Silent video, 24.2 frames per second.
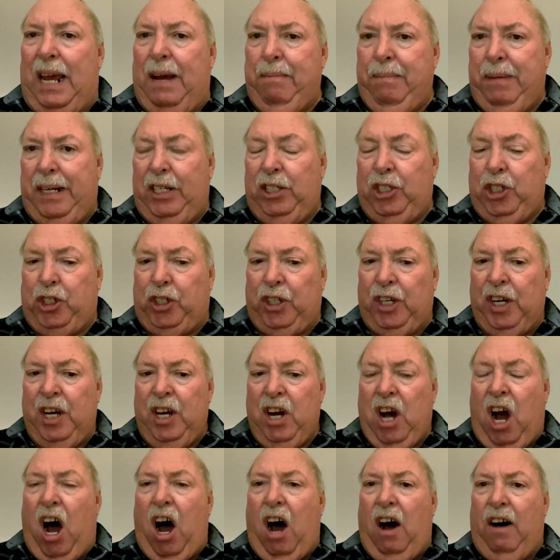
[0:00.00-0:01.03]
image
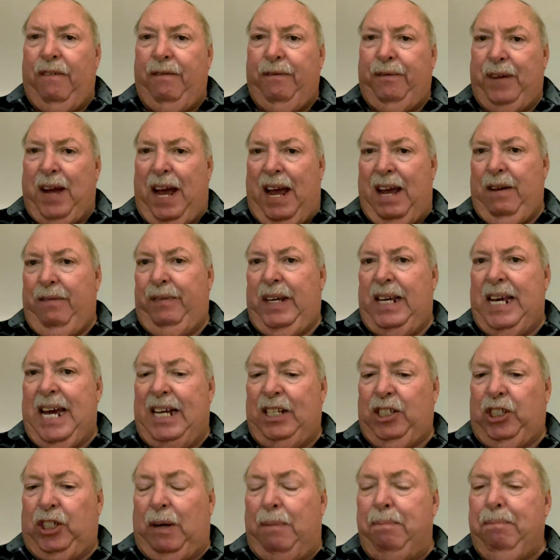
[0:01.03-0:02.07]
of
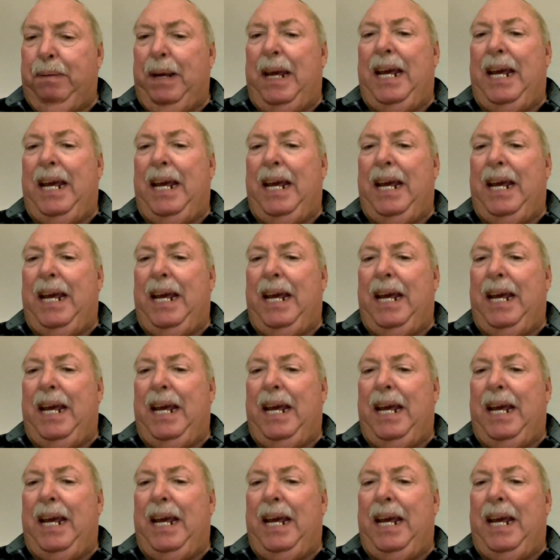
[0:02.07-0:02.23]
aviation,